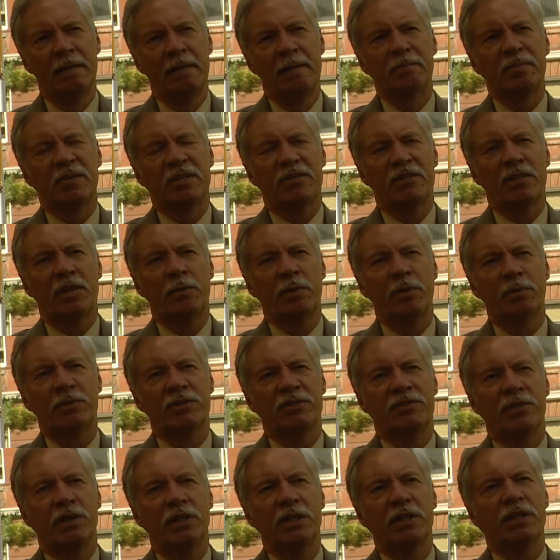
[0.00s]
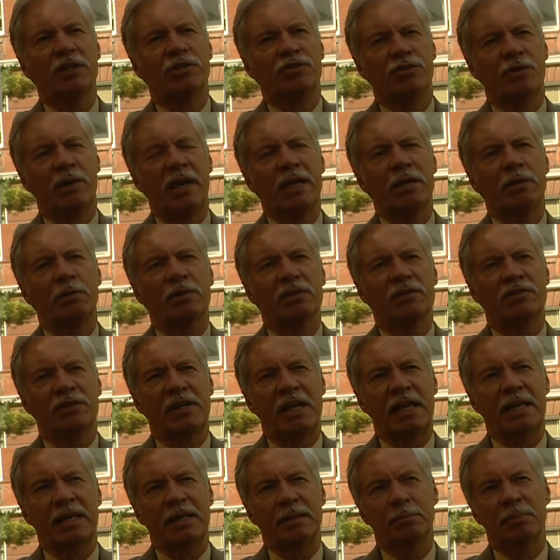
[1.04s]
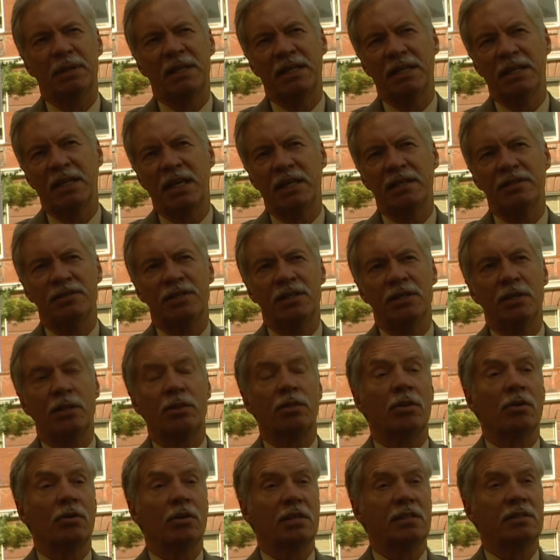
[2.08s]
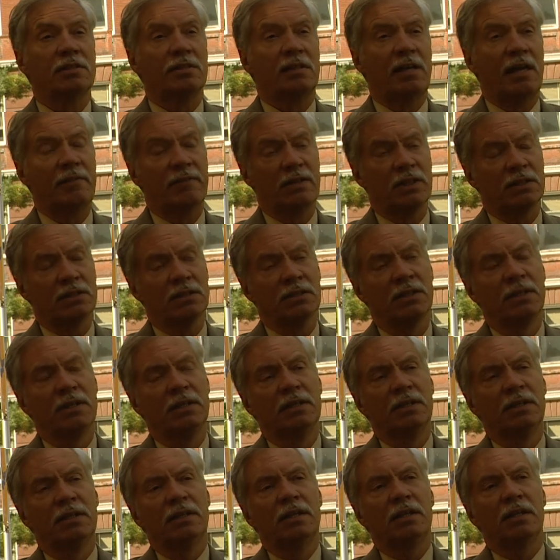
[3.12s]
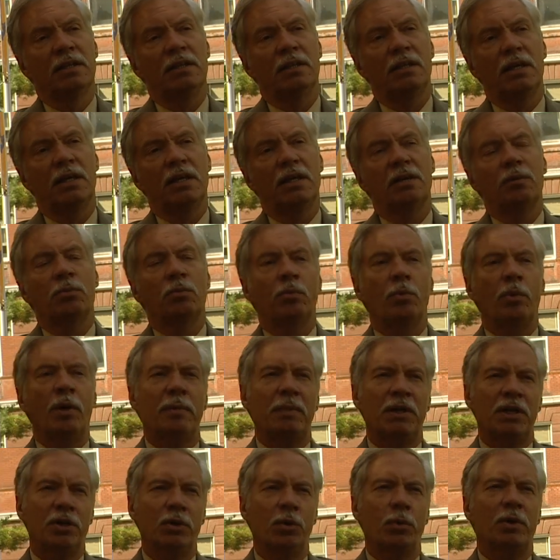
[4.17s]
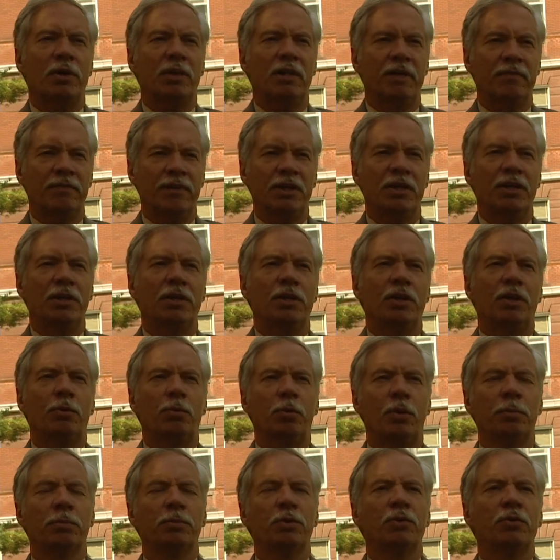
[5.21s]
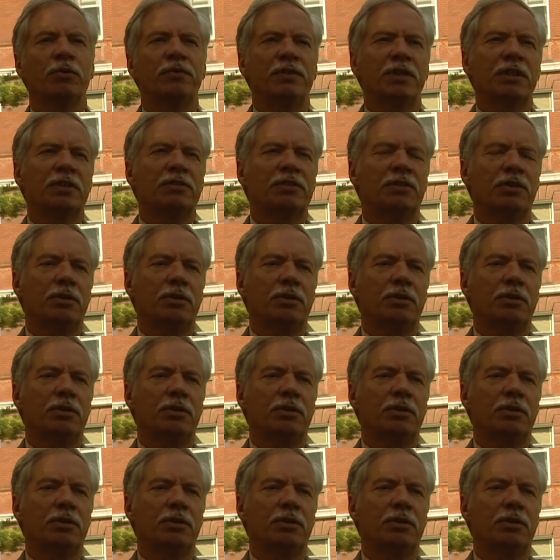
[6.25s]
So it was really a tranquil setting. But in 1937, the women who were living here were moved into the